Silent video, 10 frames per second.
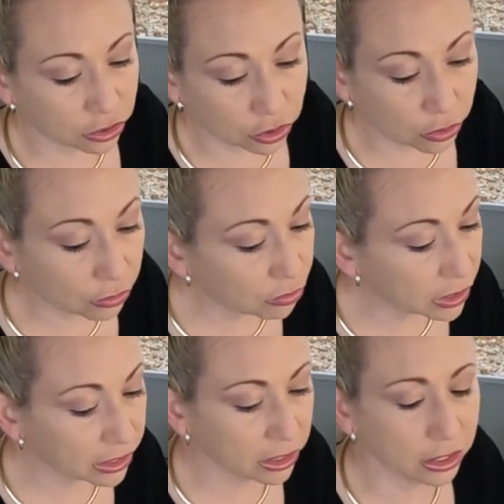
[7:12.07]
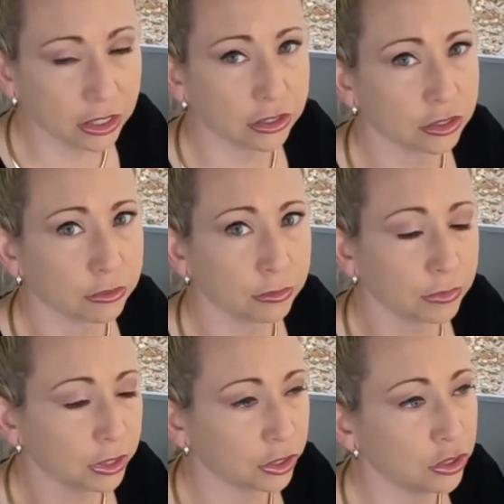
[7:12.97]
So they're really good because
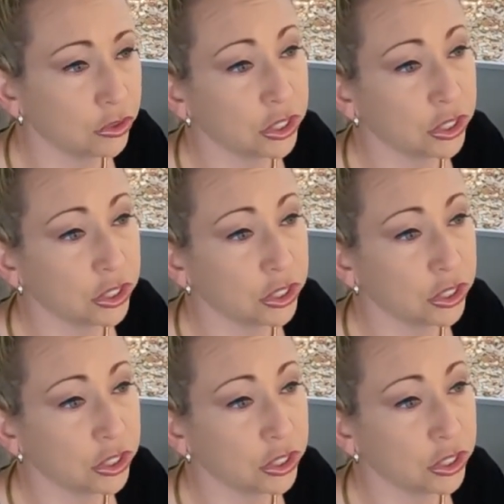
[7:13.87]
they're huge.